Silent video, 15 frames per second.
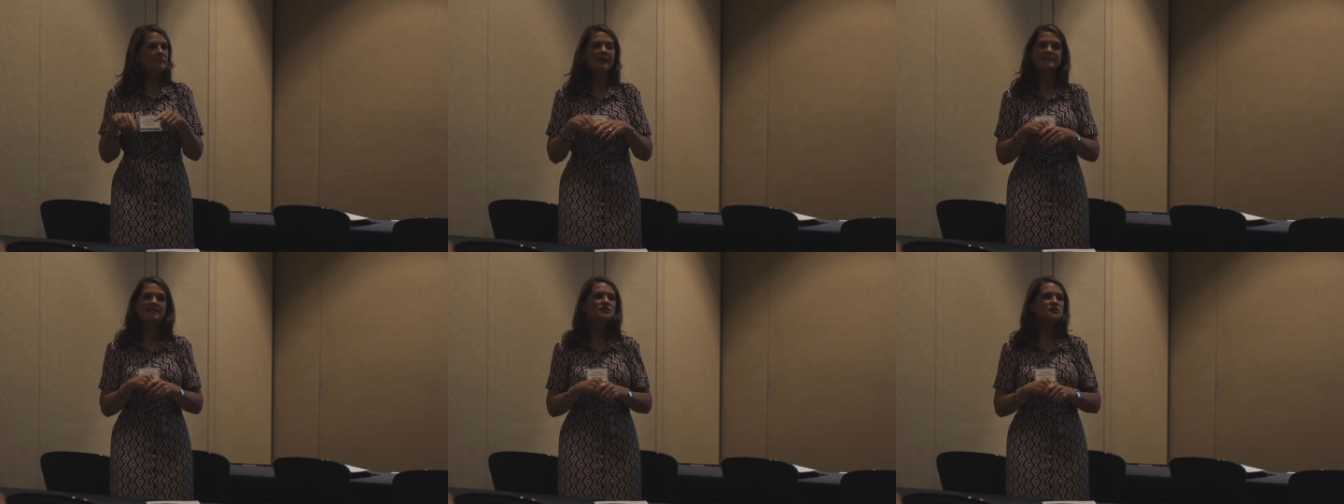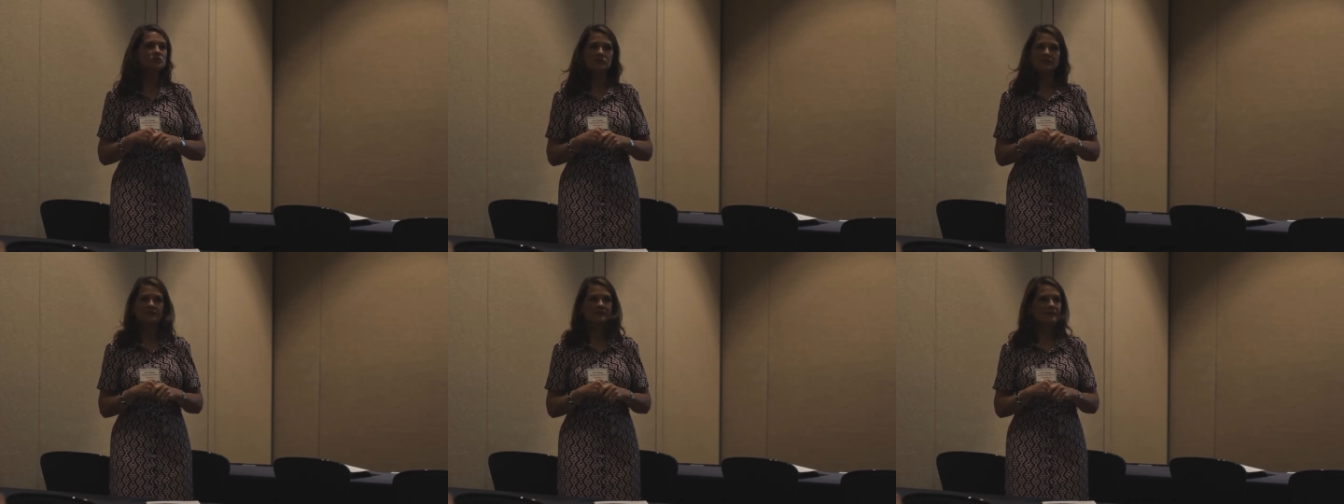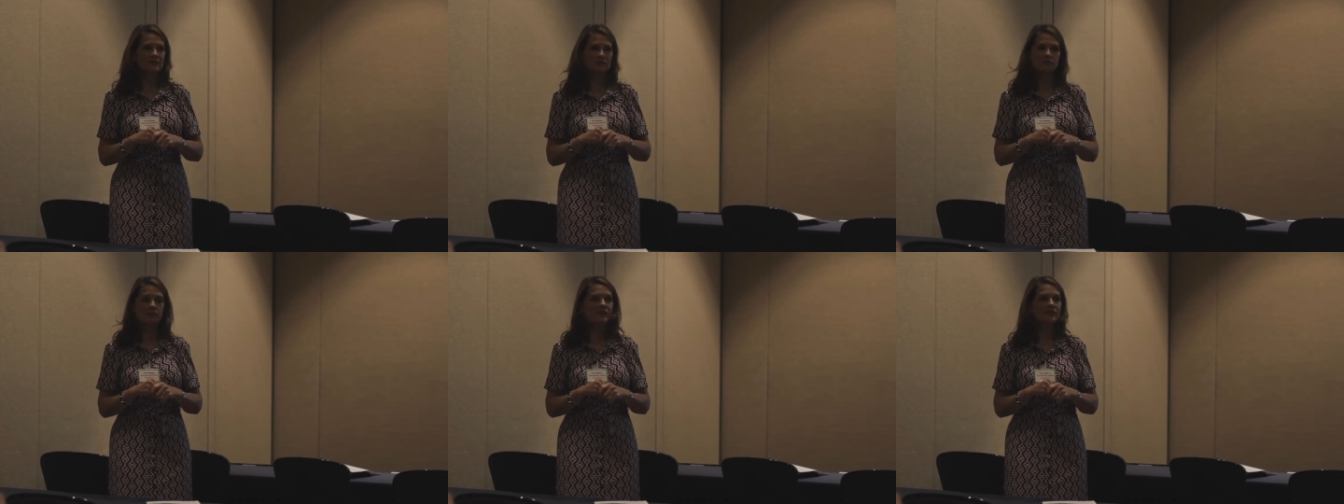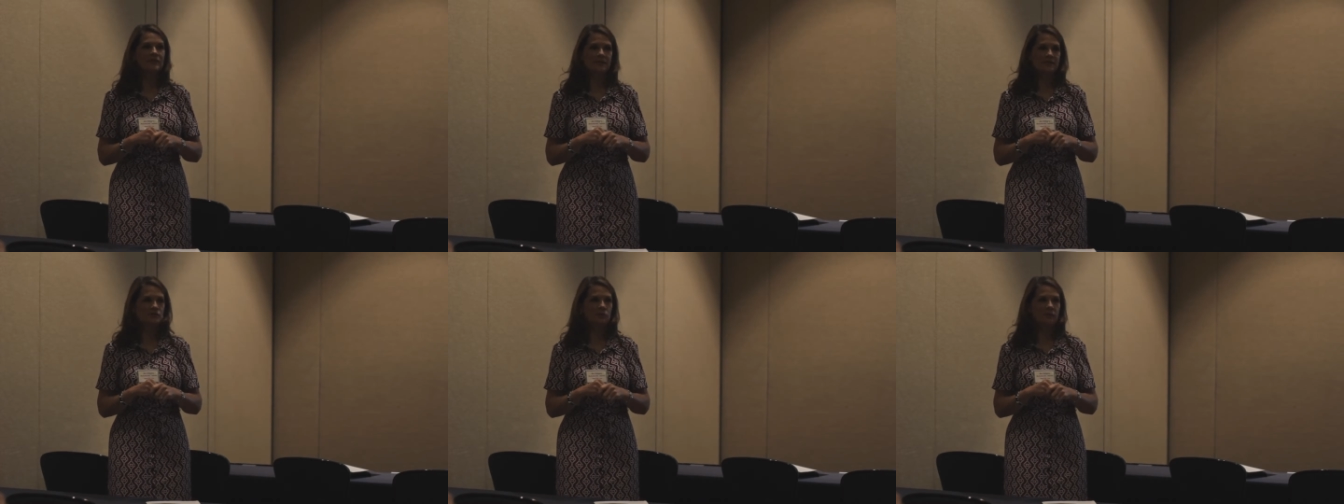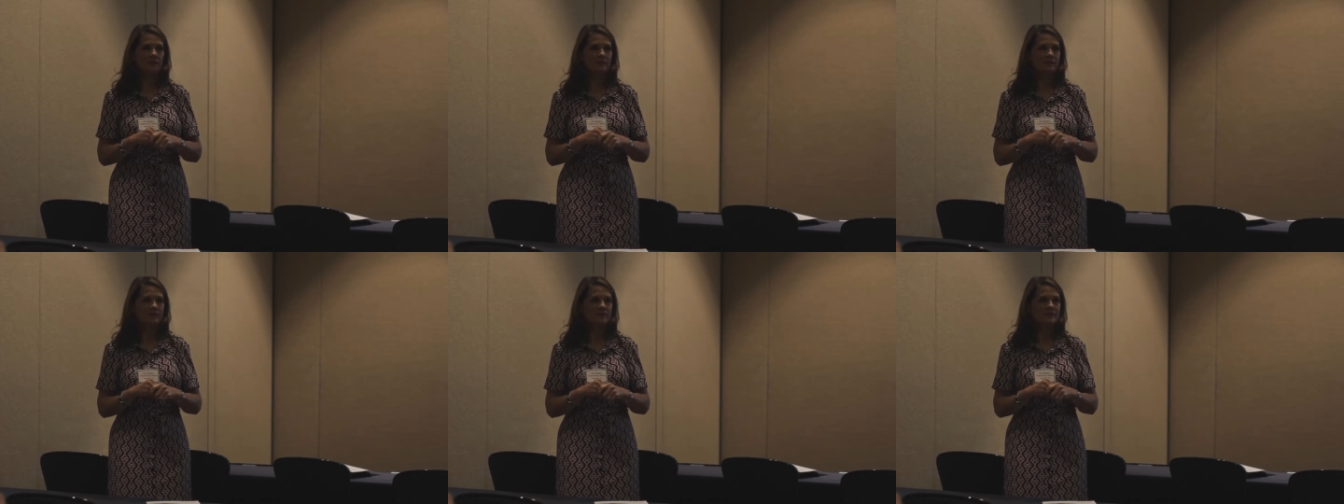my teacher doesn't explain things well.